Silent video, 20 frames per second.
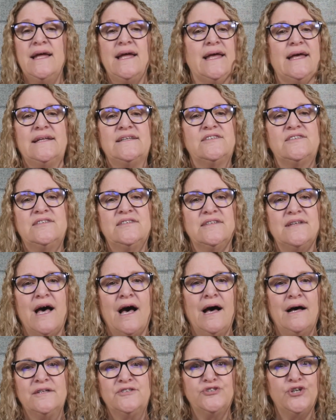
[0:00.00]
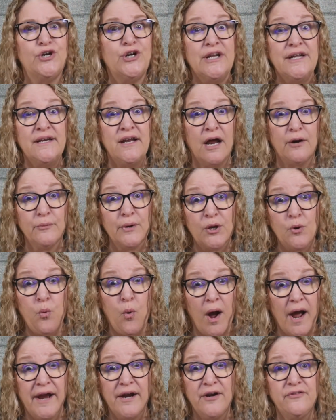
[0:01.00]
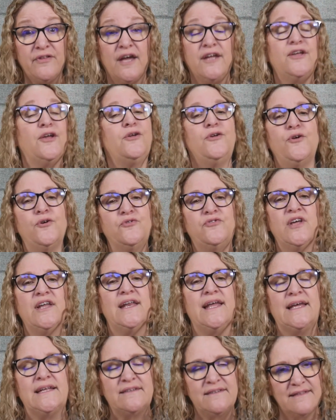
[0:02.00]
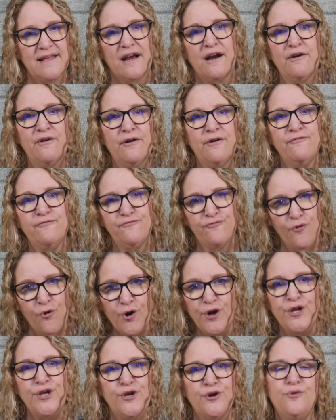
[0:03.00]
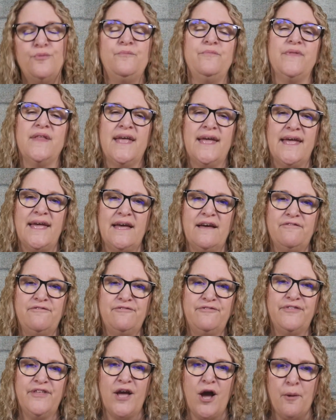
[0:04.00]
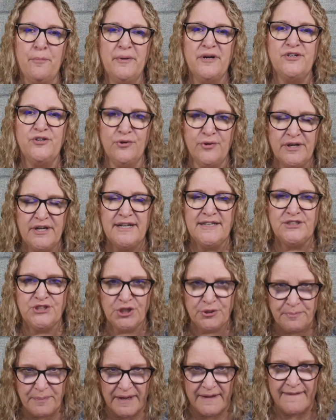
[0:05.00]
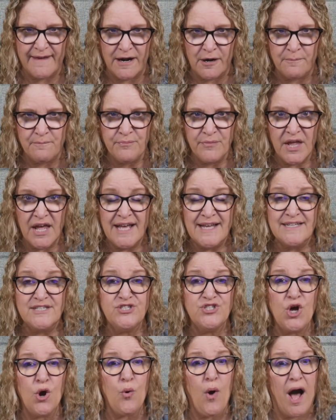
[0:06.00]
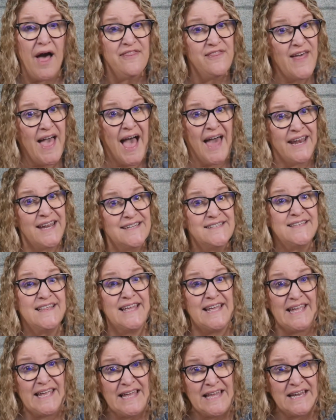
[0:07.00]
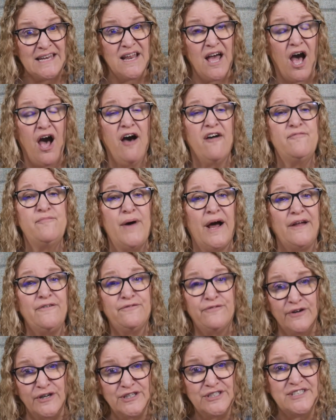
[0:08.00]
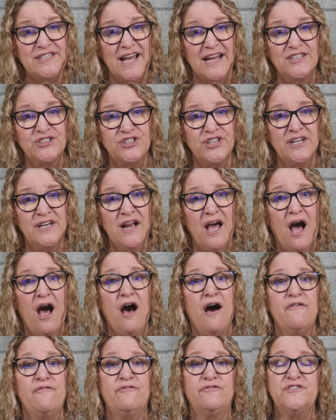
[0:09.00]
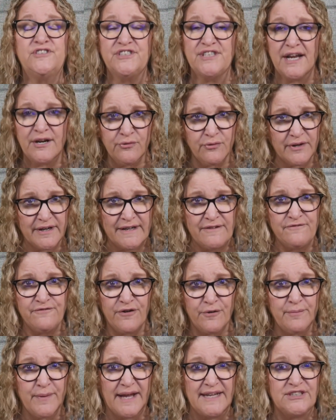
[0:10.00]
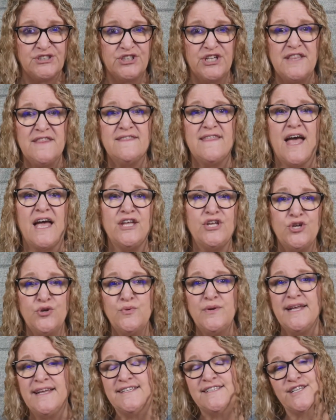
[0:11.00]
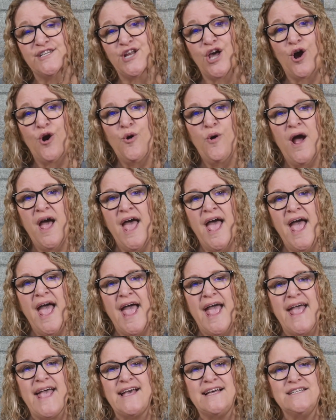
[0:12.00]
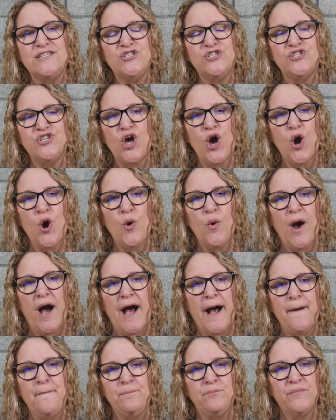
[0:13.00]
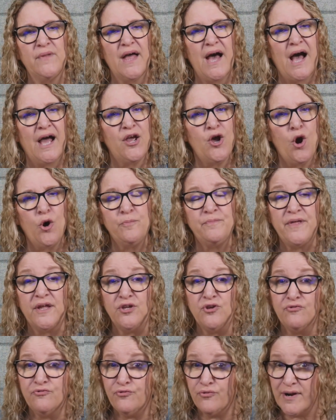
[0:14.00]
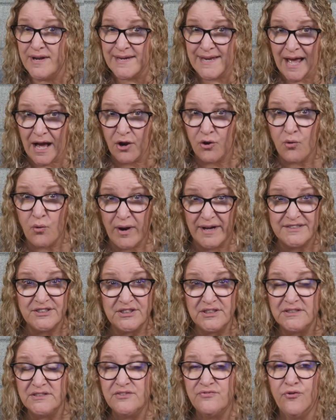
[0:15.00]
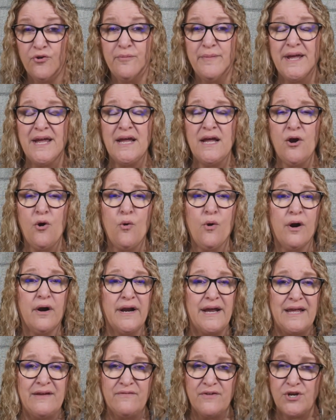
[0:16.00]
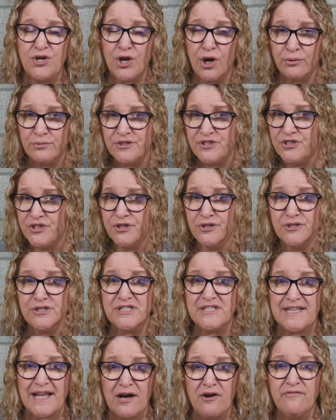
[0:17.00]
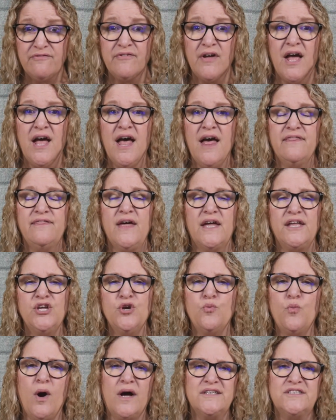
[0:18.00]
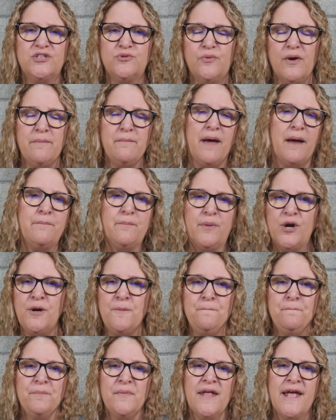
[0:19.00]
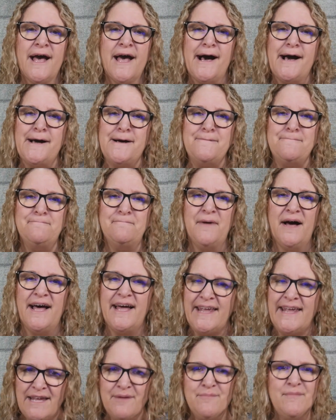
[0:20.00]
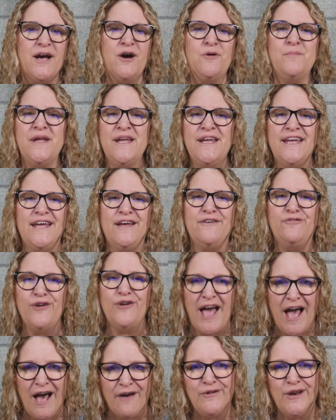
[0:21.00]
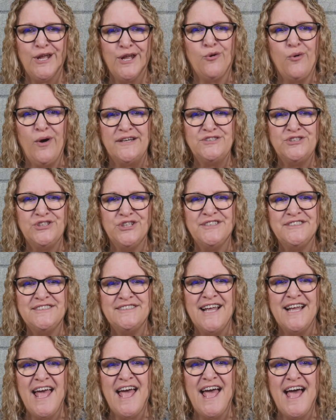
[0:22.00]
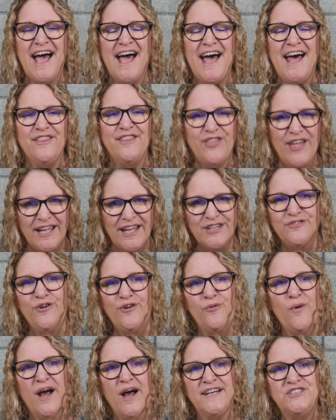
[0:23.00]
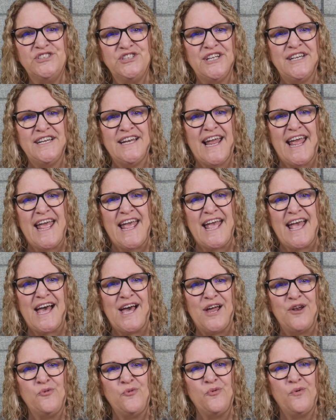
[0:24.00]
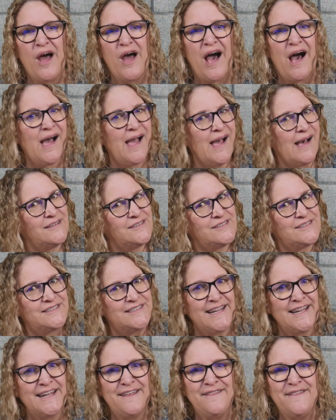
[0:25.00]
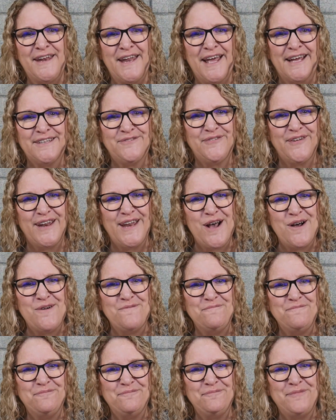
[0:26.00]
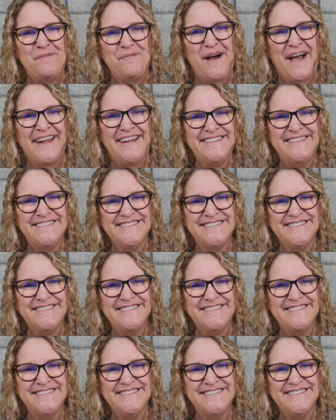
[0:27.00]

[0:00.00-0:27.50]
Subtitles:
It's certainly not required that you use it. It's there for you if the opportunity should be there. So that is the end of my first section of general information that you need to know. And so I hope that you've written down questions for me or even notes to yourself that you want to remember. Email me if you have any questions. And thanks for watching, and I'll see you in the next video. Bye-bye.